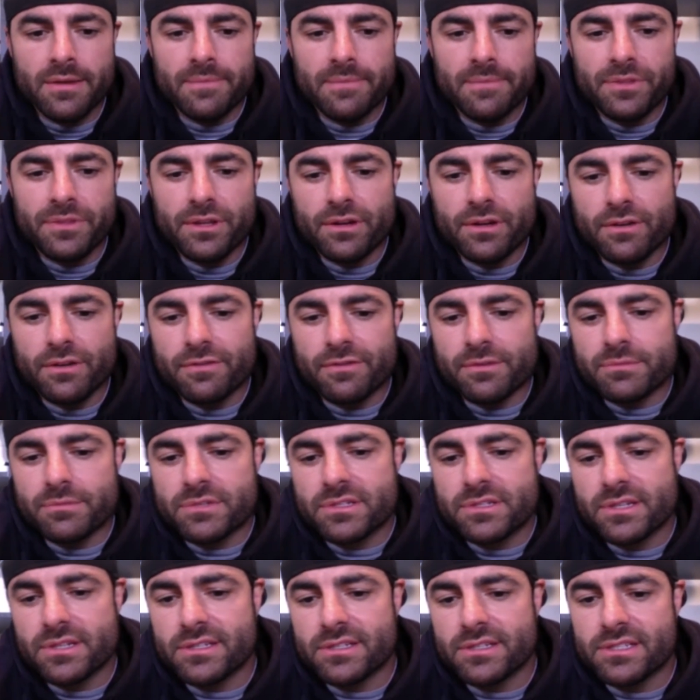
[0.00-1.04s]
you know, from
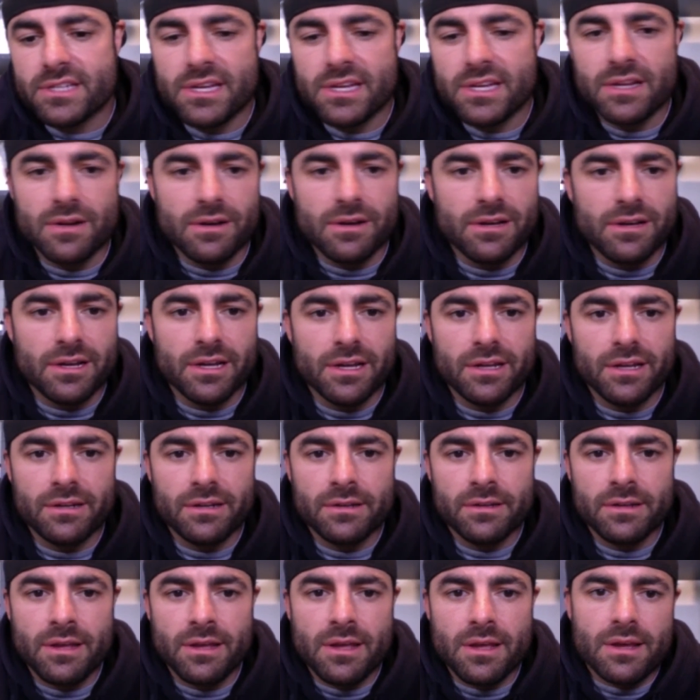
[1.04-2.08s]
16
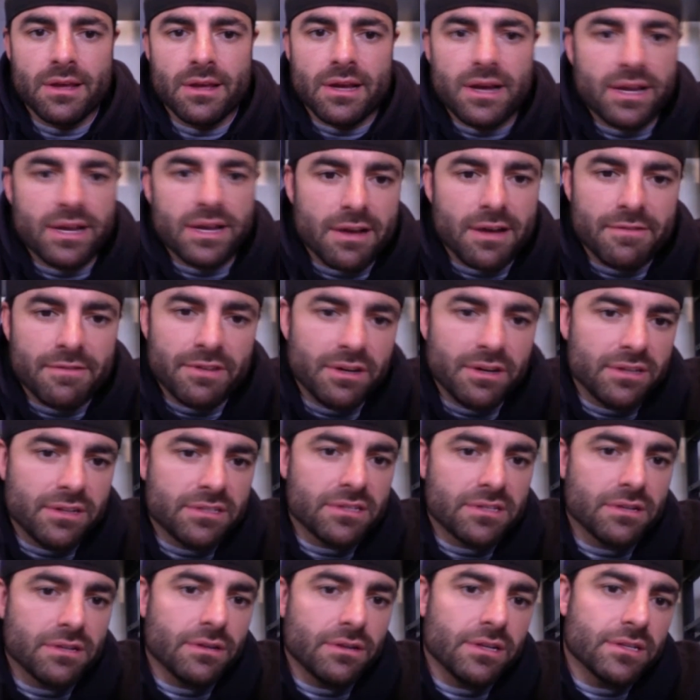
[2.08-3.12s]
on, I got very
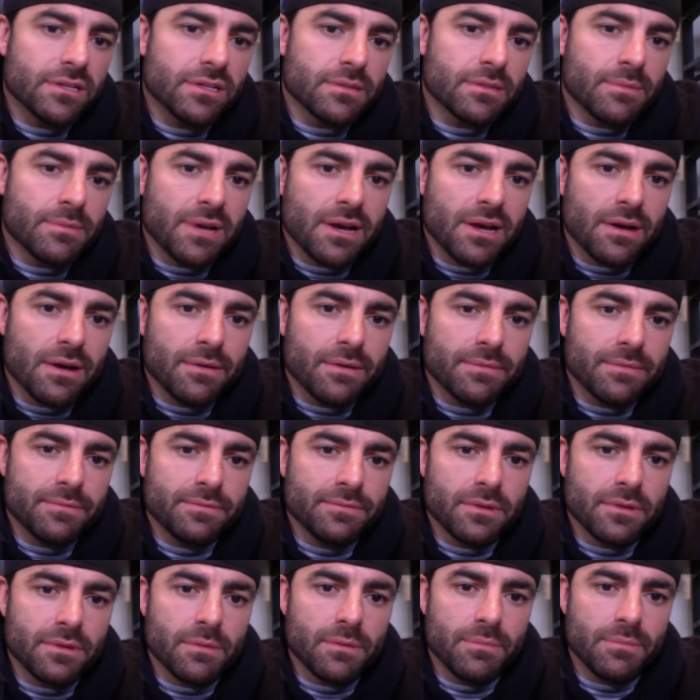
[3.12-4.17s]
serious about
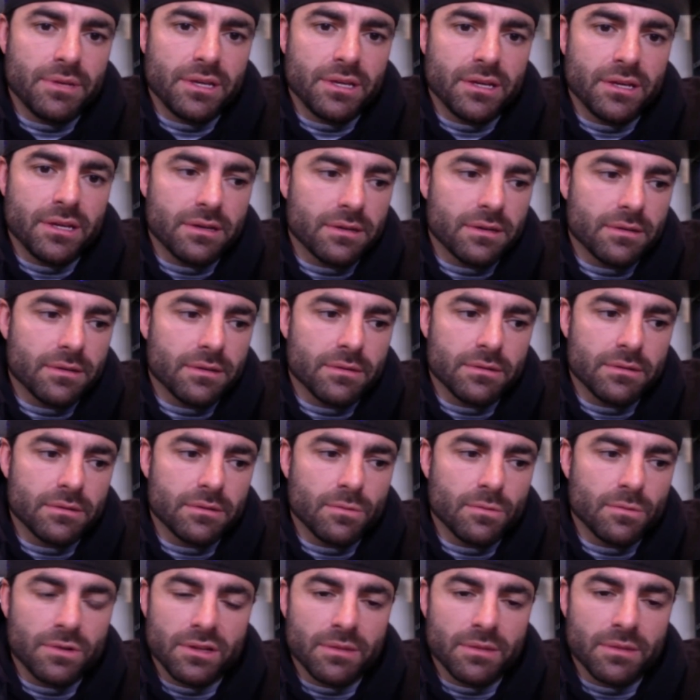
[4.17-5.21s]
being
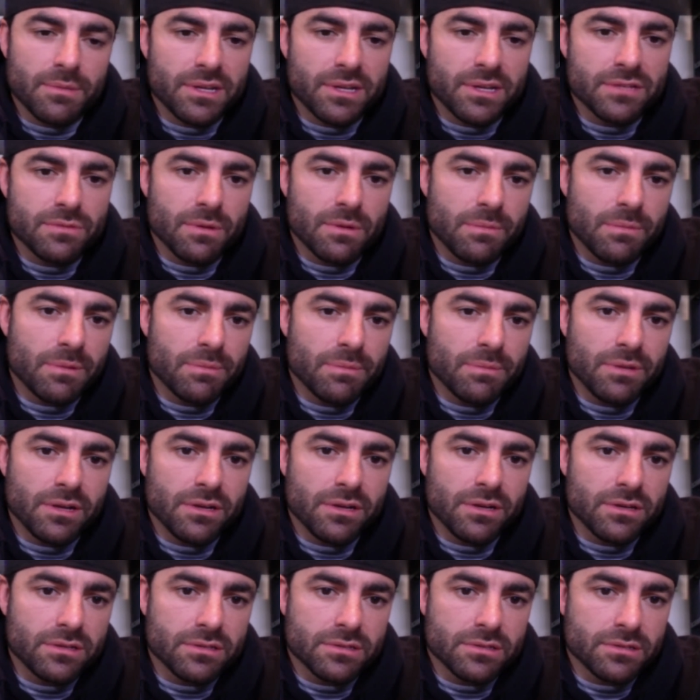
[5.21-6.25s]
one of the best rugby
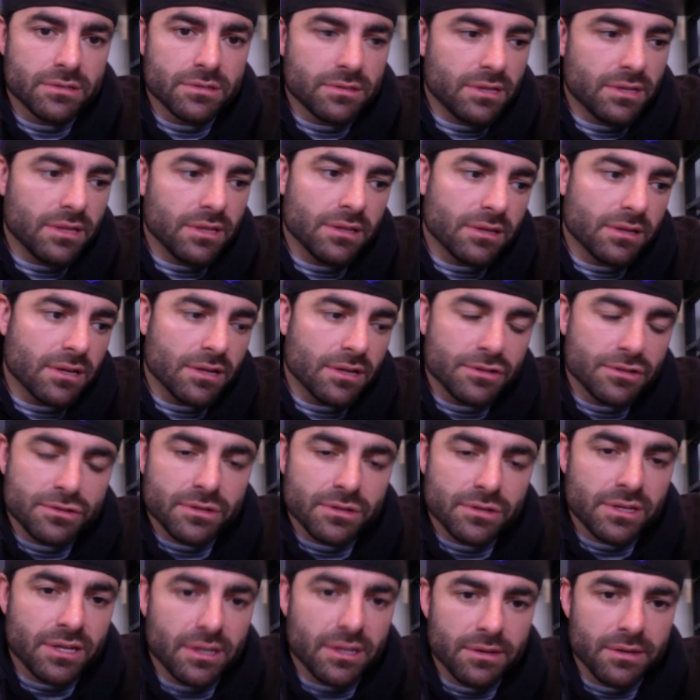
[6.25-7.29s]
players in the
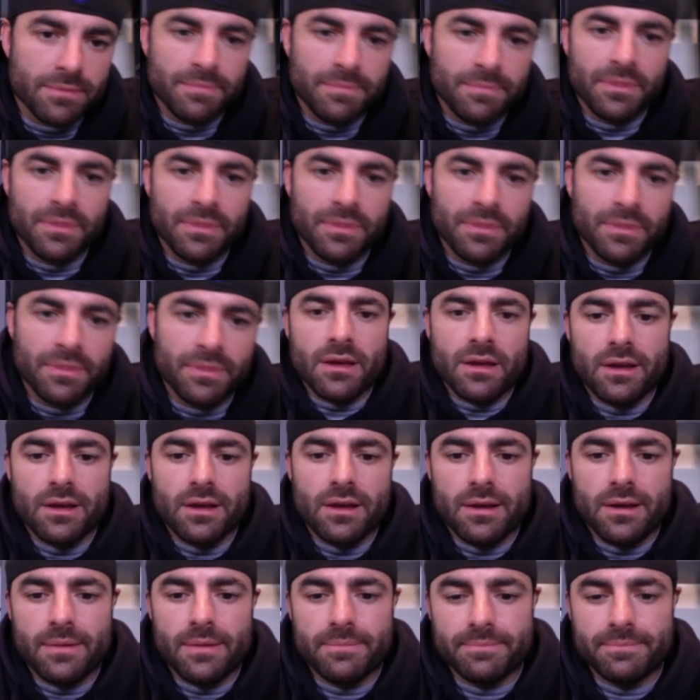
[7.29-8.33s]
country, and
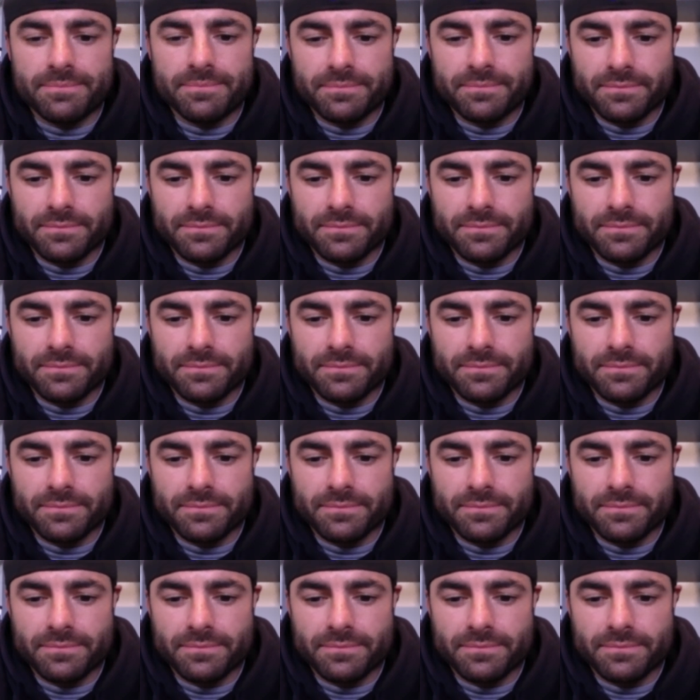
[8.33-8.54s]
um,